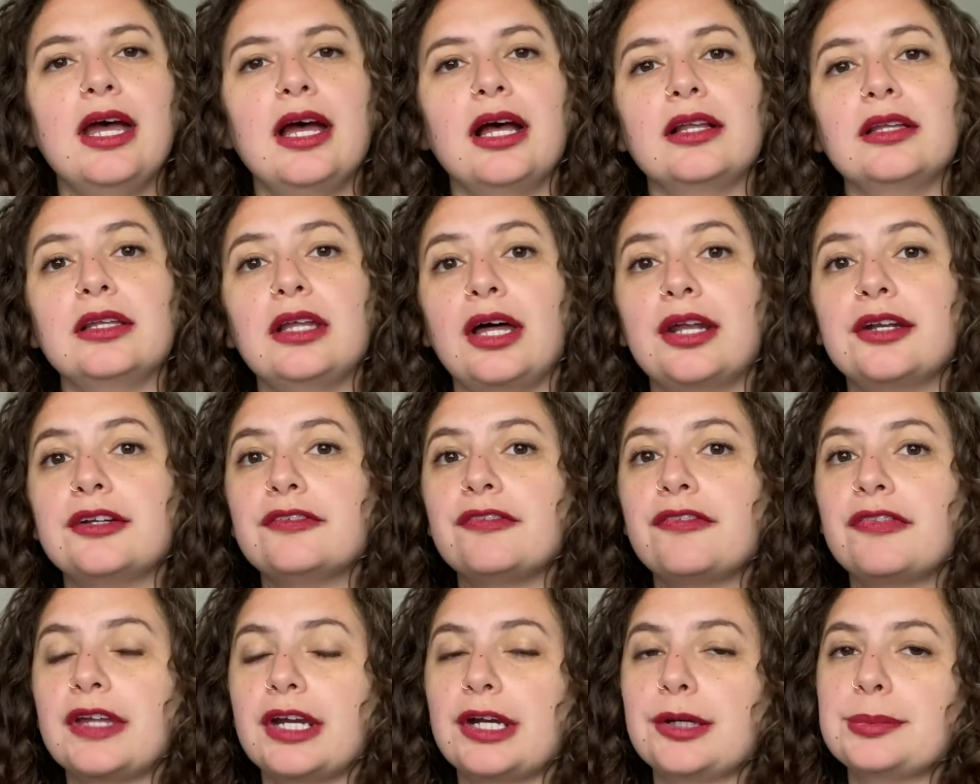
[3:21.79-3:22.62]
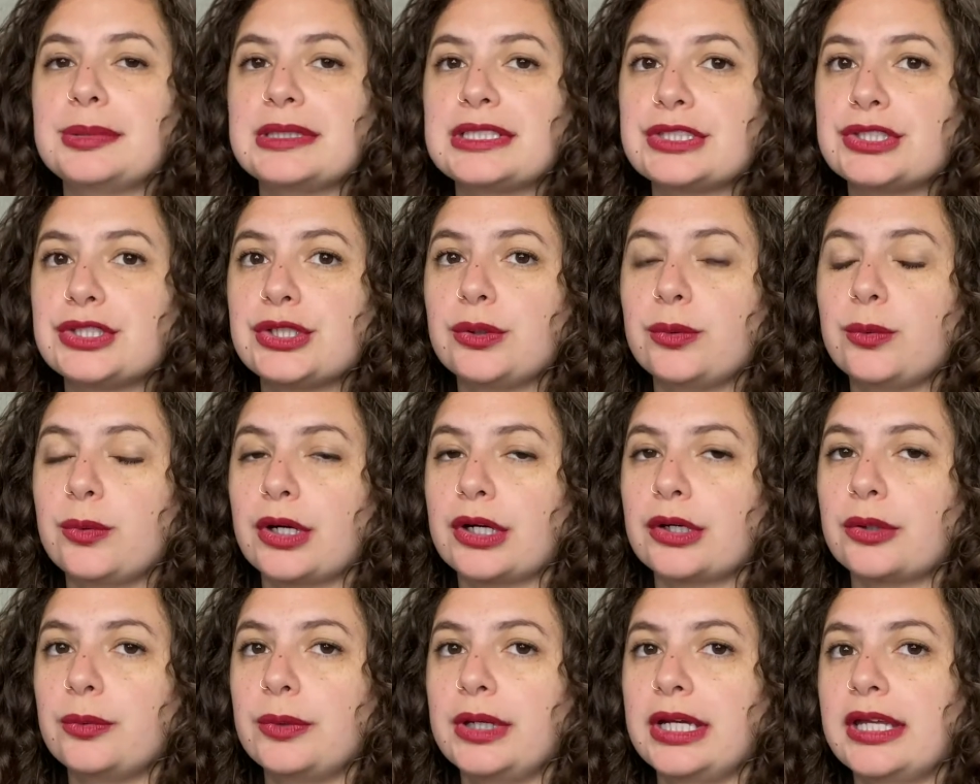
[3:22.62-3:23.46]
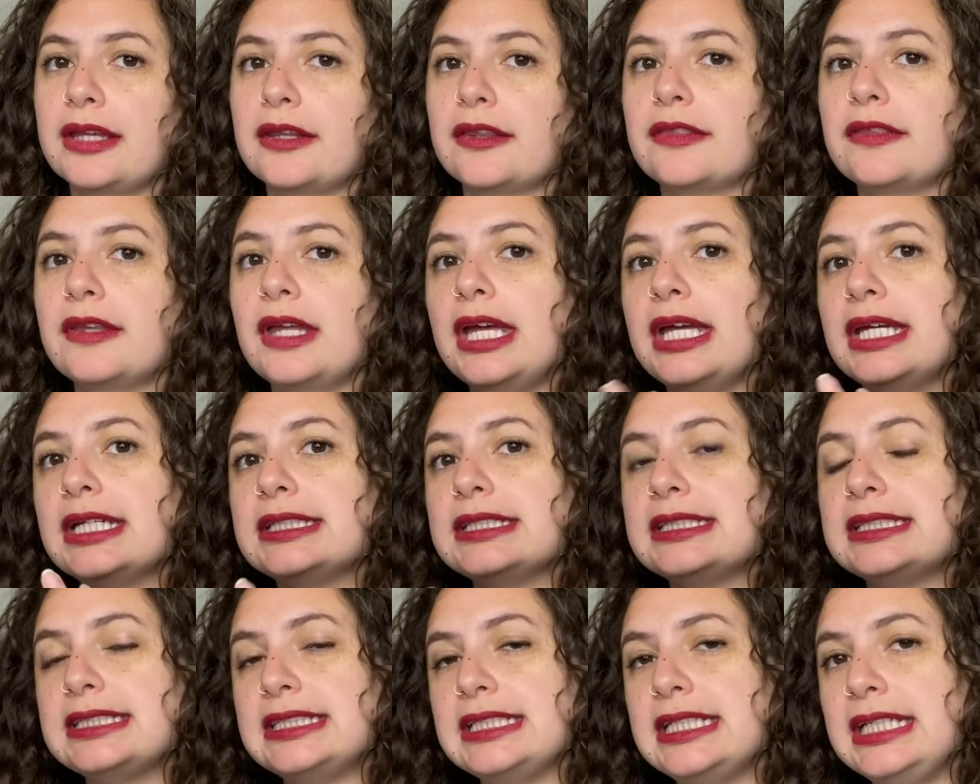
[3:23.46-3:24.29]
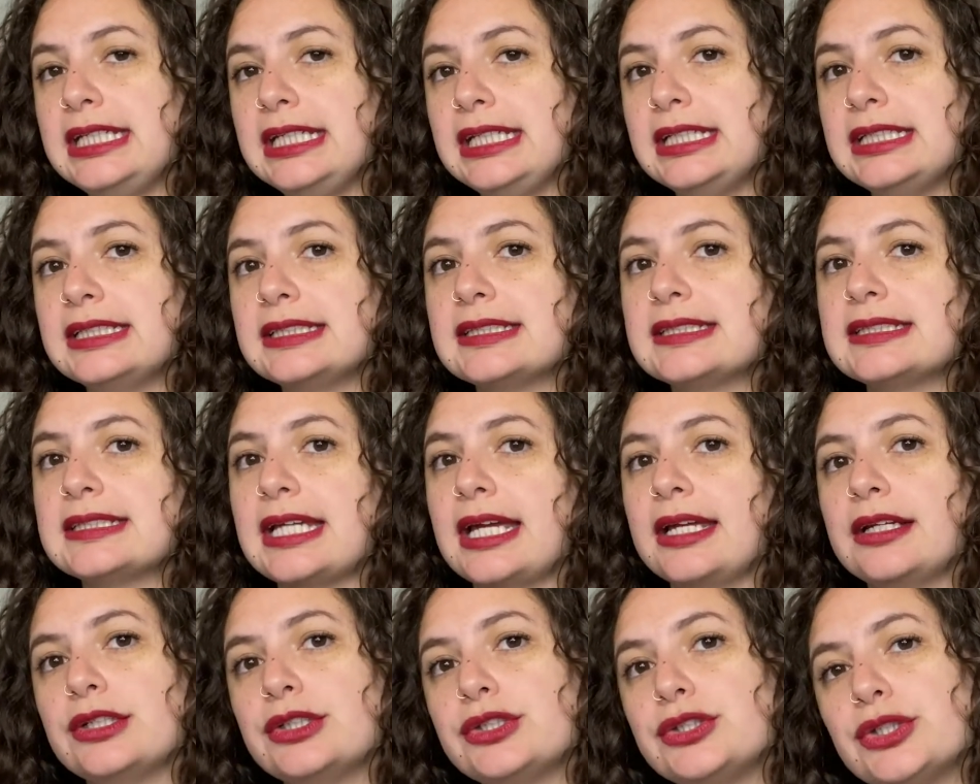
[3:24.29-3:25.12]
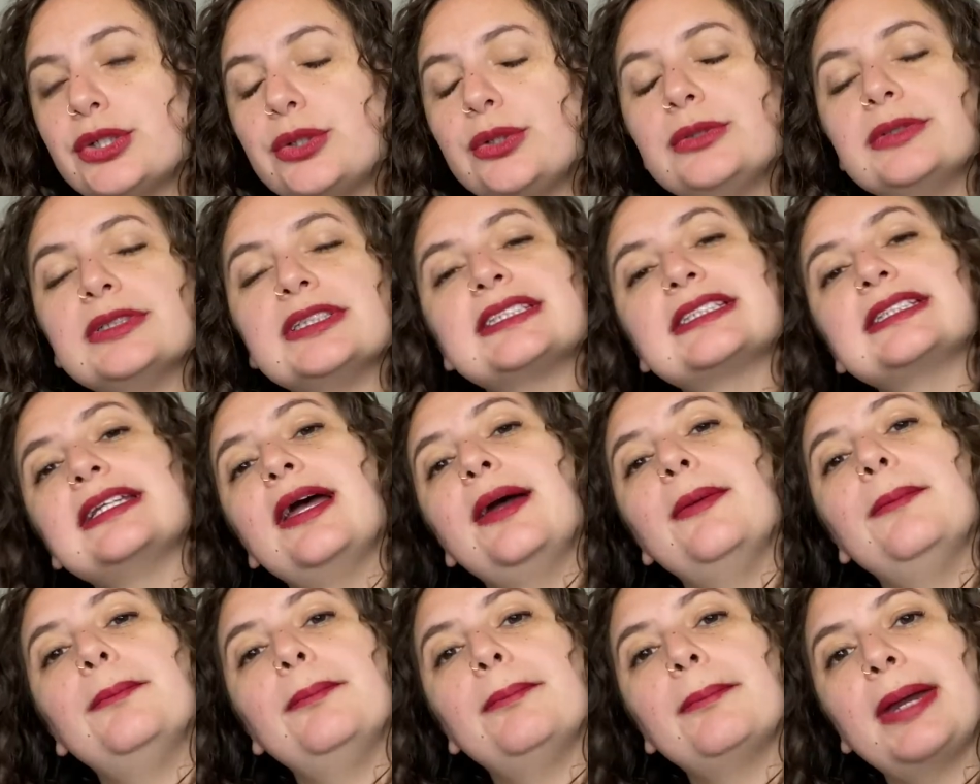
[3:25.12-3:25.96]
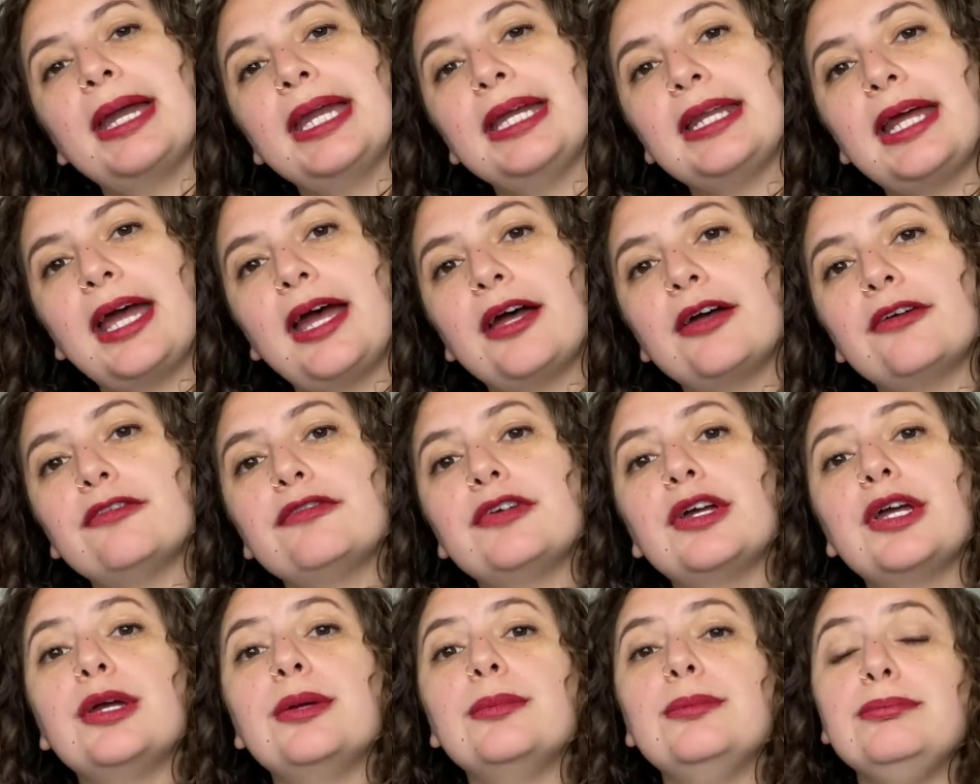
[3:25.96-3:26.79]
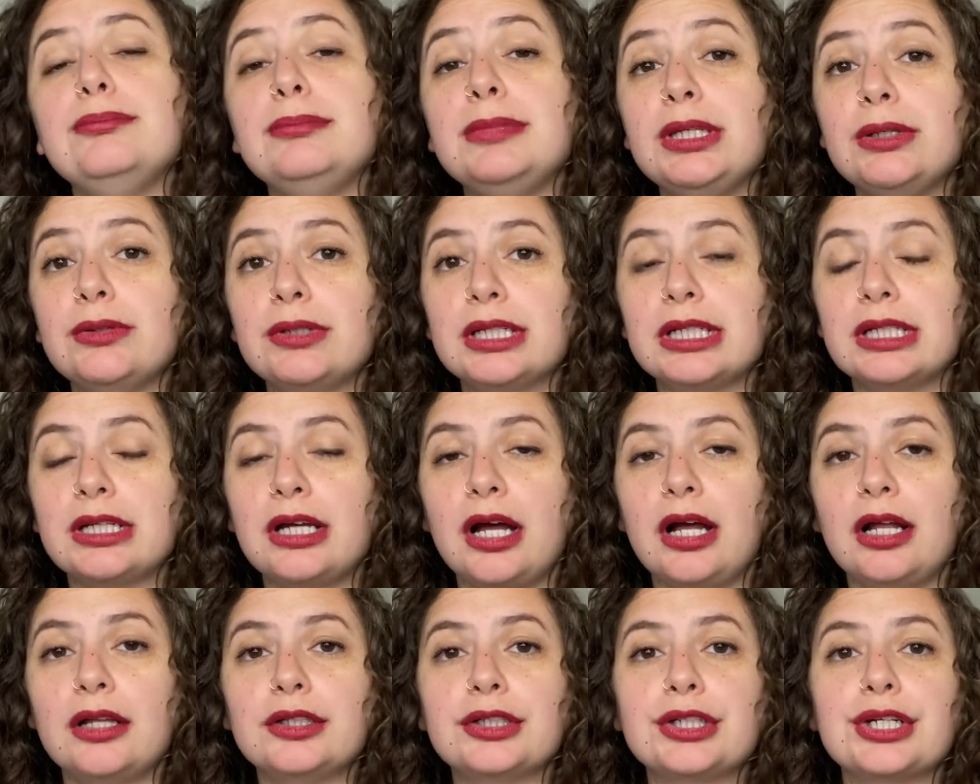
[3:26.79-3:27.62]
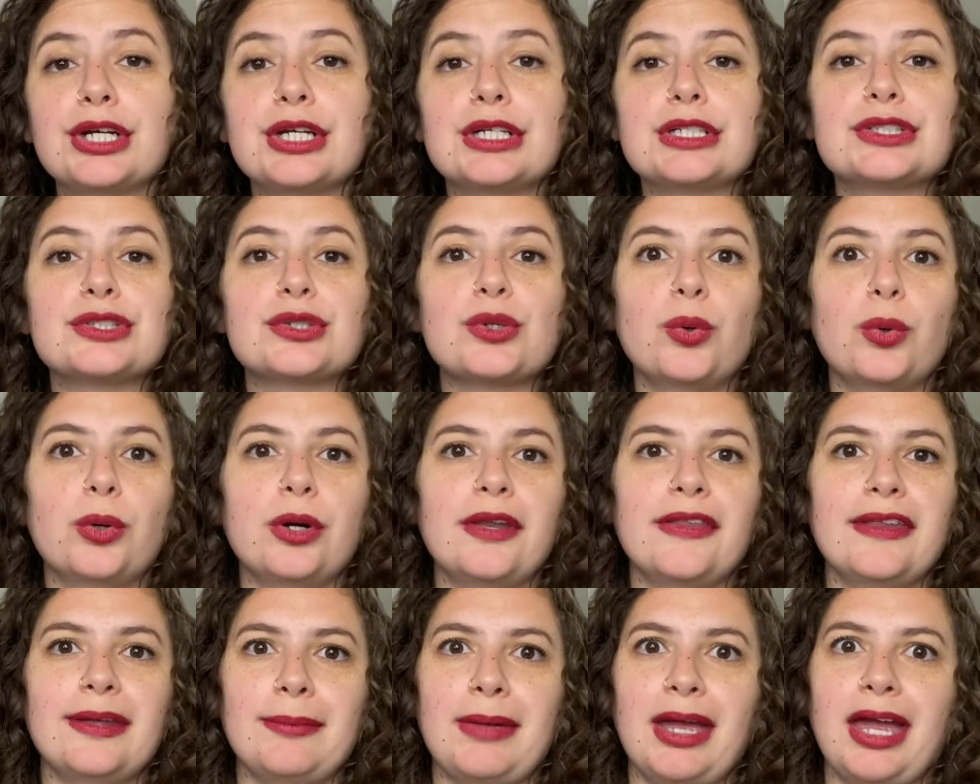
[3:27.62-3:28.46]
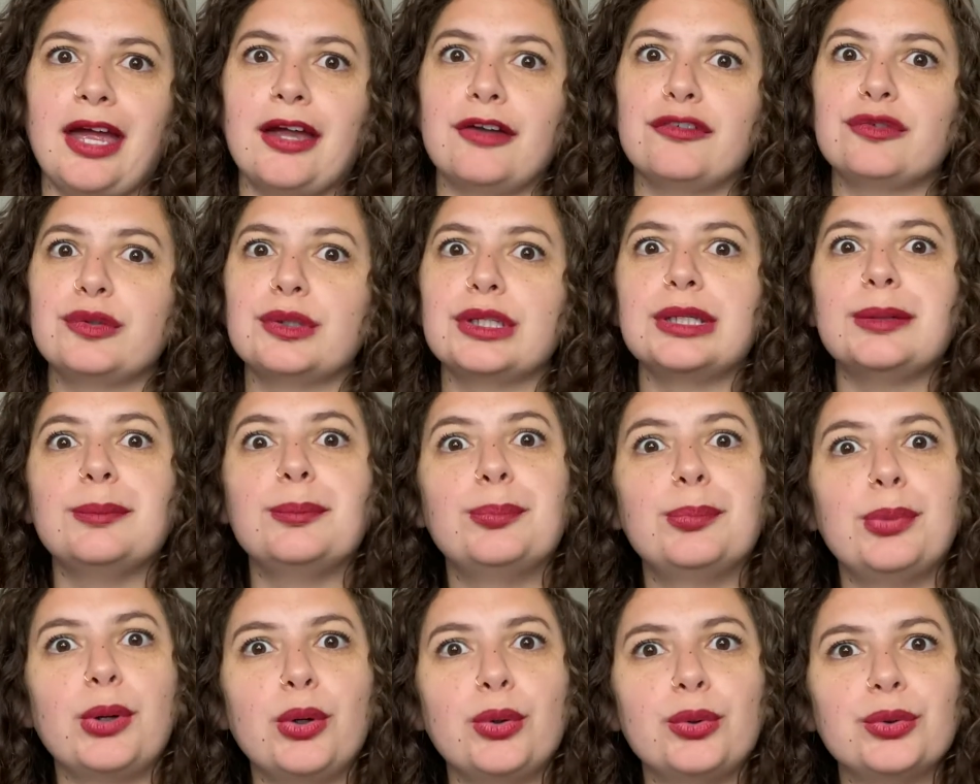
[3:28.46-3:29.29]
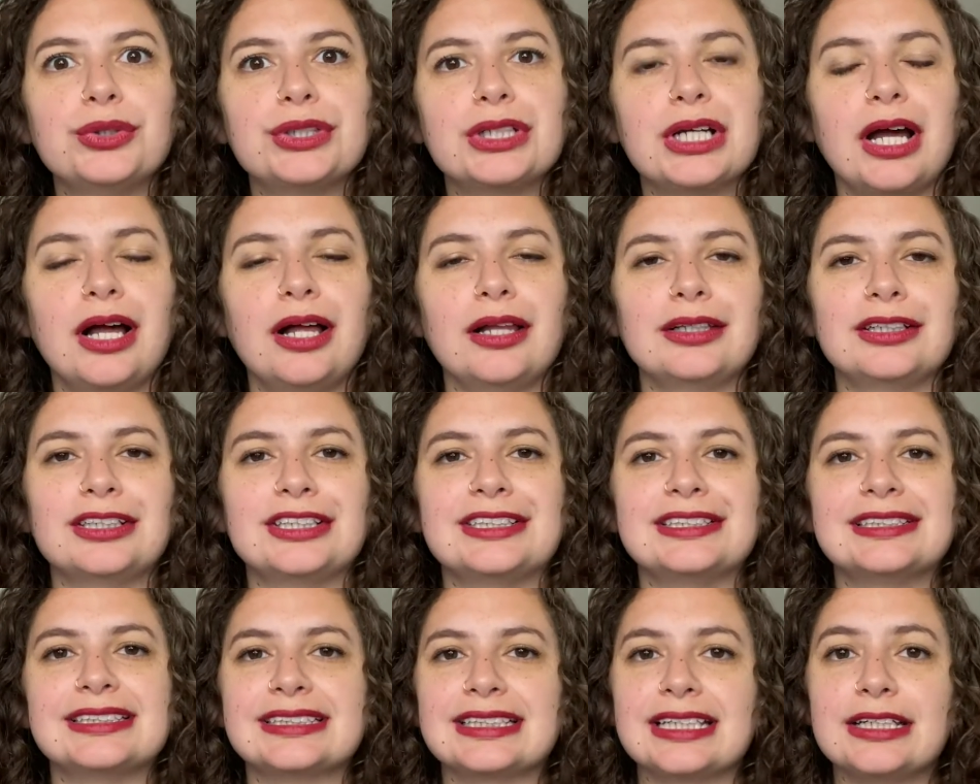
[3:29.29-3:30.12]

A lot of therapists who work with teens and adults might have muted colors, or they might have really bold colors.